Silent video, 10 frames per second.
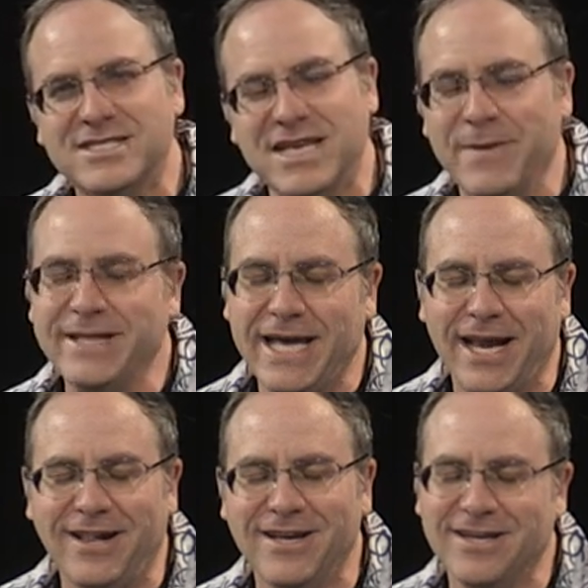I mean,
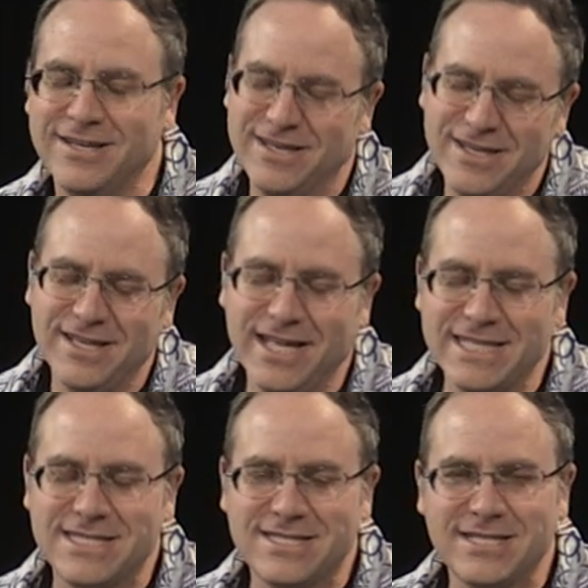
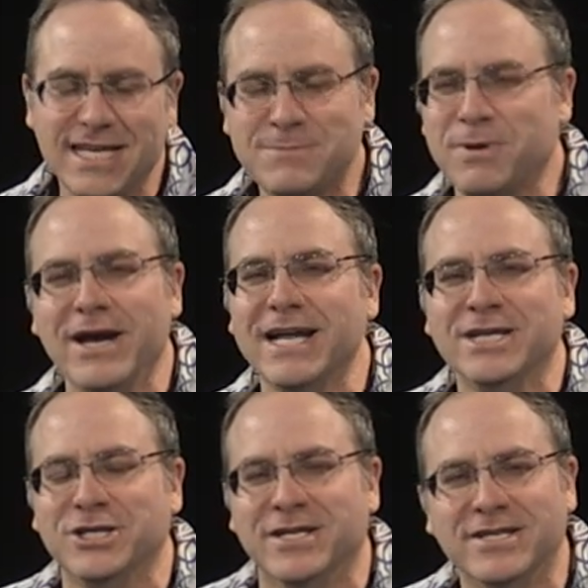that's probably
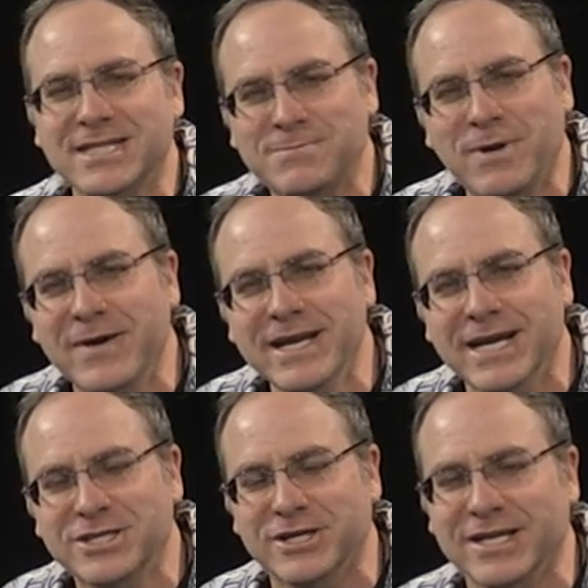not good. That's probably
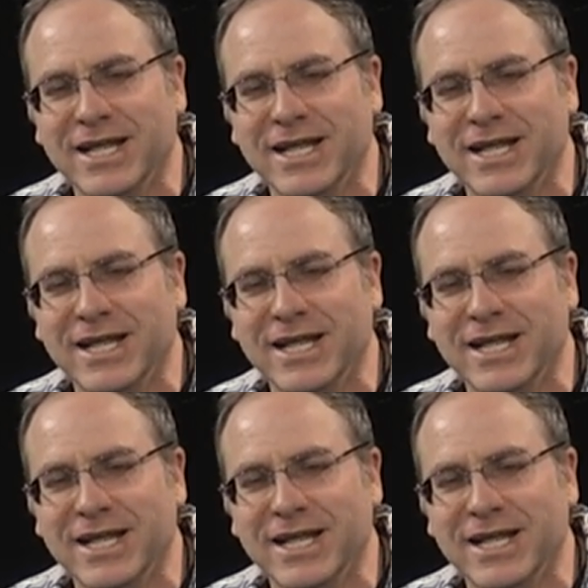not good.